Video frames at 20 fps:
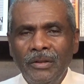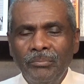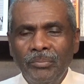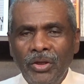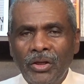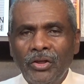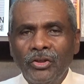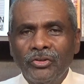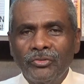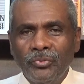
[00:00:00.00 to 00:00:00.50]

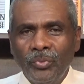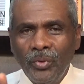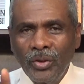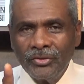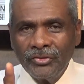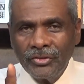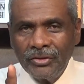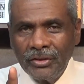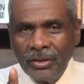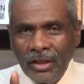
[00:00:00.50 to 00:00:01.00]
Because
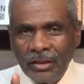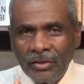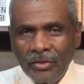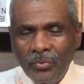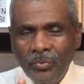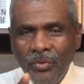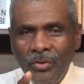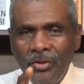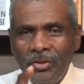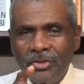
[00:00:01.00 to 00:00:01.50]
was it not the
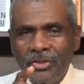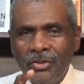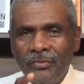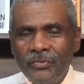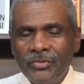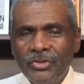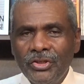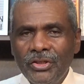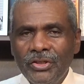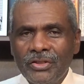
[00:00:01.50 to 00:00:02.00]
words of
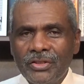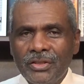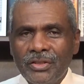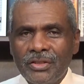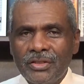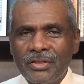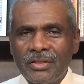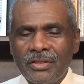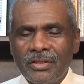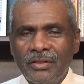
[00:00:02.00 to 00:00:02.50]

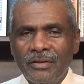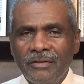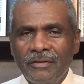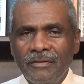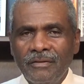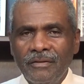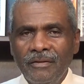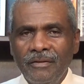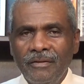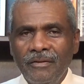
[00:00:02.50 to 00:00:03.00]
Jesus?
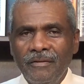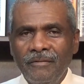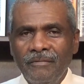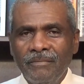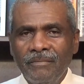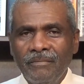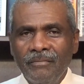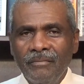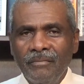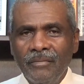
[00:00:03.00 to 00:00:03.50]

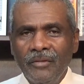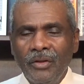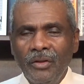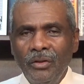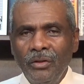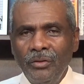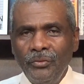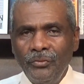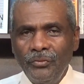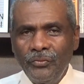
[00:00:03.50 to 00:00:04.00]

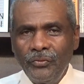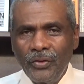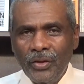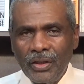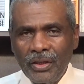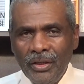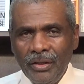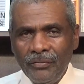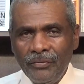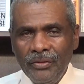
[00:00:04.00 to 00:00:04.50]

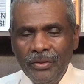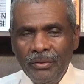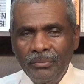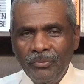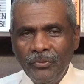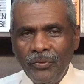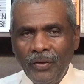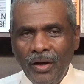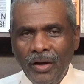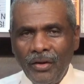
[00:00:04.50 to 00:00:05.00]
Forgive them,
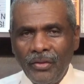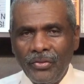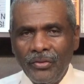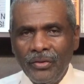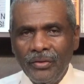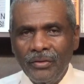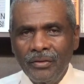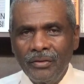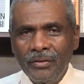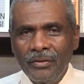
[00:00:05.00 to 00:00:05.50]
Father,
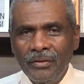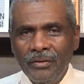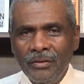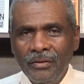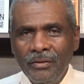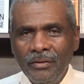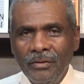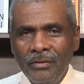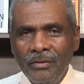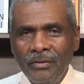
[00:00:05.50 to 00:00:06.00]

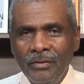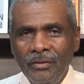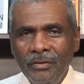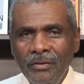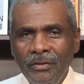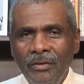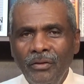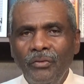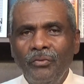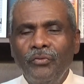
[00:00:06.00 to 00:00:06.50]

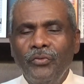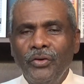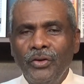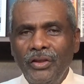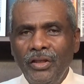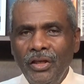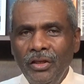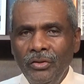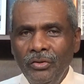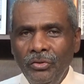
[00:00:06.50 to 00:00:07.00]
for
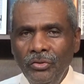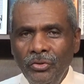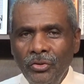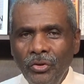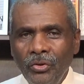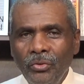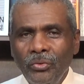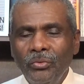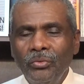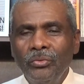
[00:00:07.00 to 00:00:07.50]
they
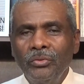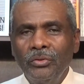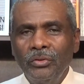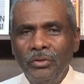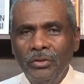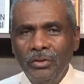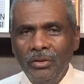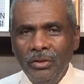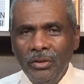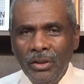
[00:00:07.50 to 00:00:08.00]
know
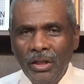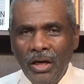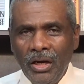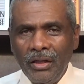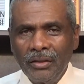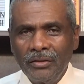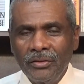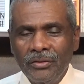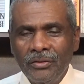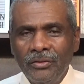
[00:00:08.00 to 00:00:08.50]
not